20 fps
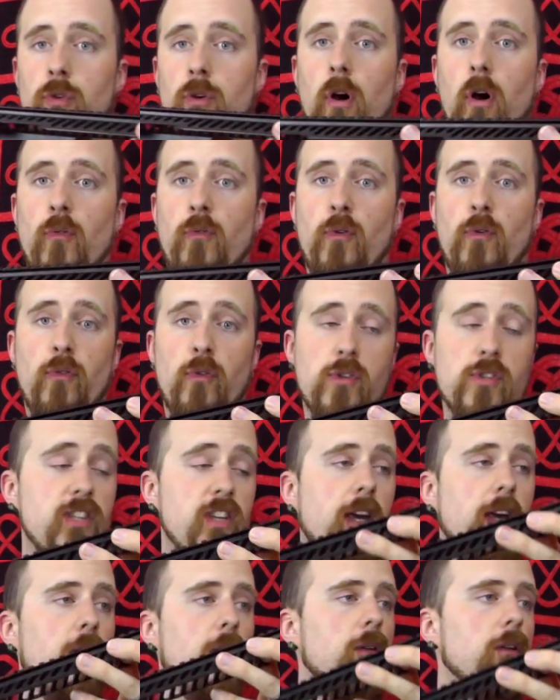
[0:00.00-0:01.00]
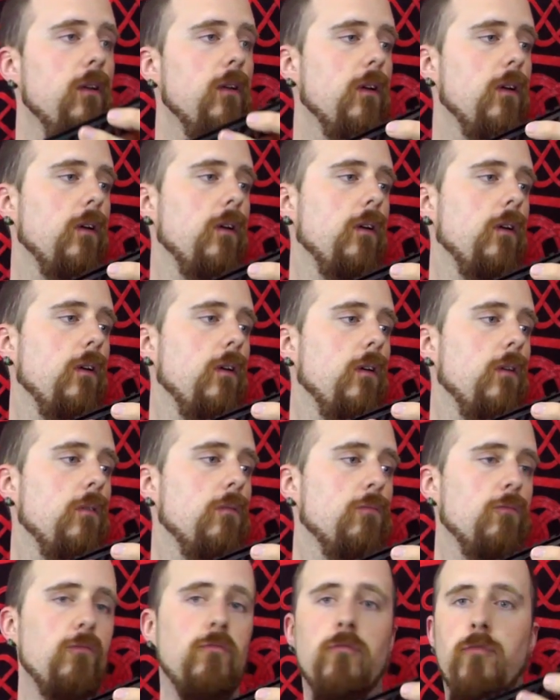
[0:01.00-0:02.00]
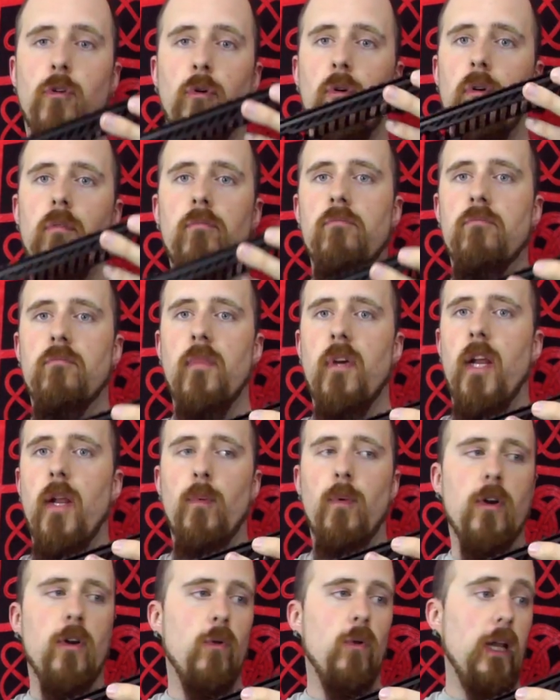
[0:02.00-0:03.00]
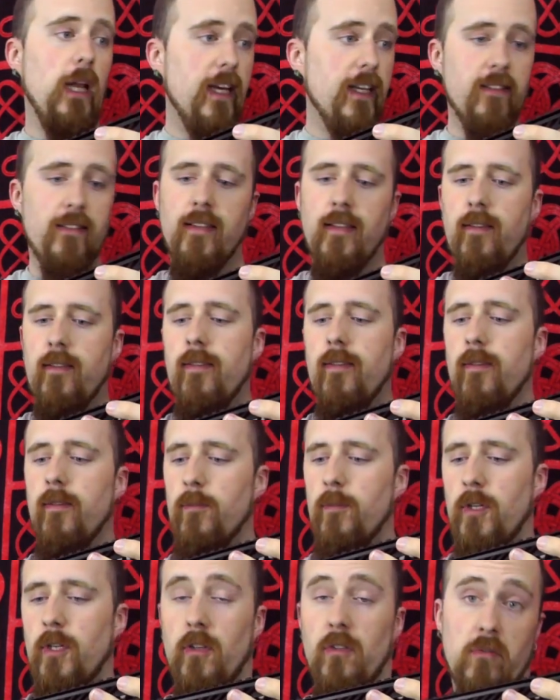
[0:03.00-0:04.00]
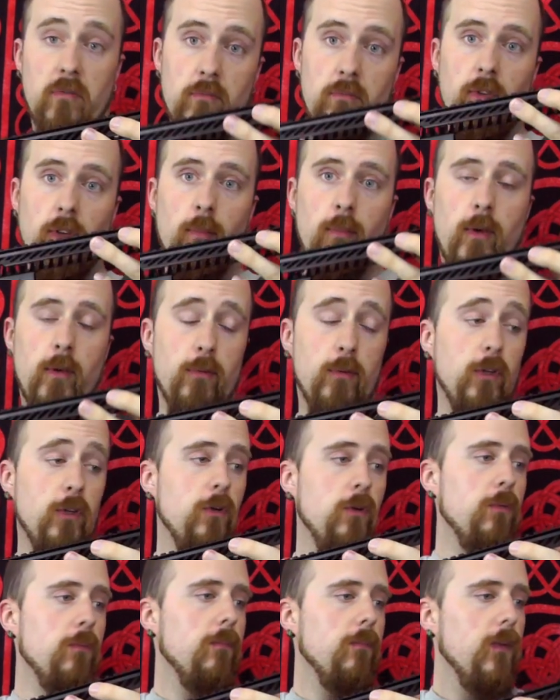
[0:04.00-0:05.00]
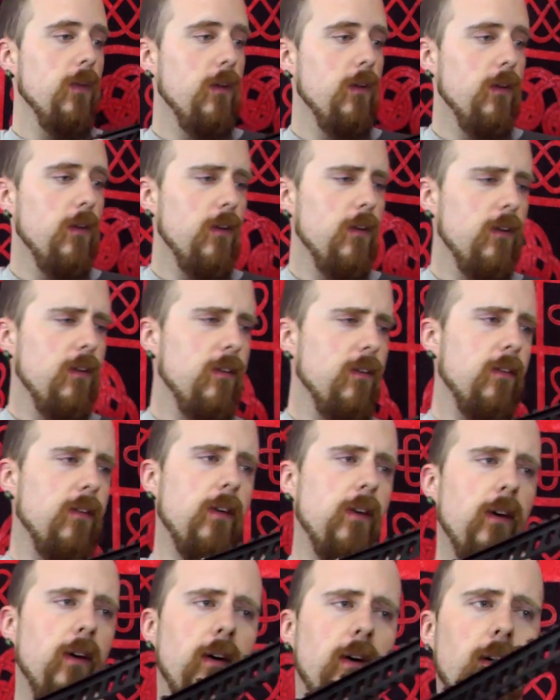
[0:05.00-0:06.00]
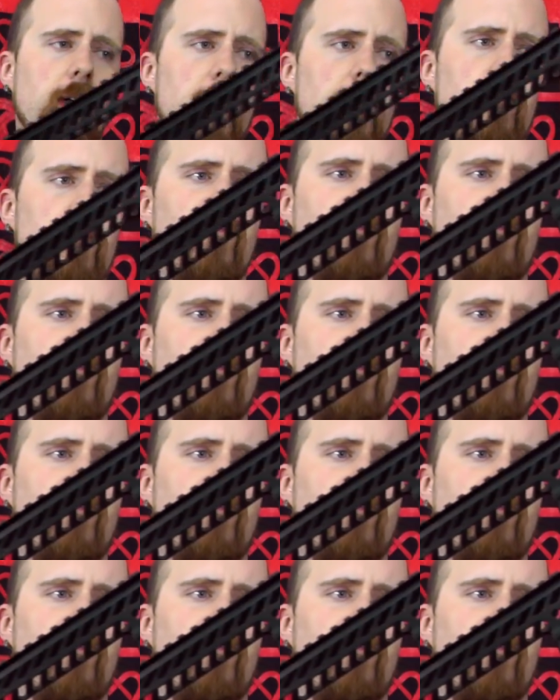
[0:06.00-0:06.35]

to offer for sale for anyone who likes it, because some people do. The